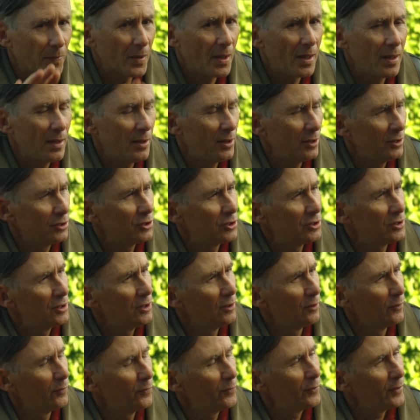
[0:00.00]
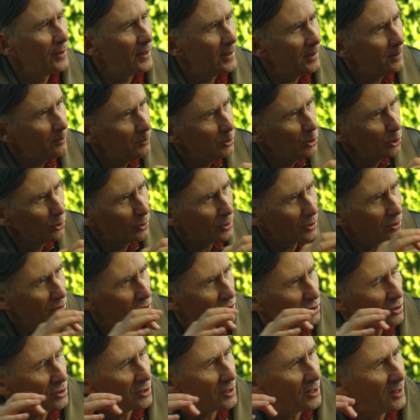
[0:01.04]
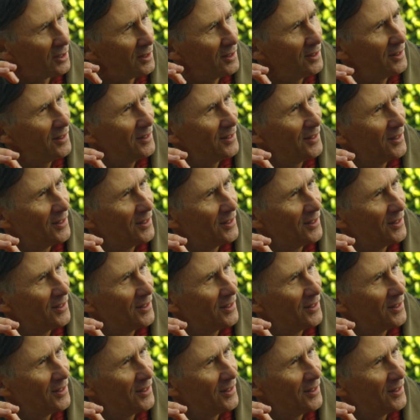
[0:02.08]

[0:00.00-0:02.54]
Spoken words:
on a still frame, you can see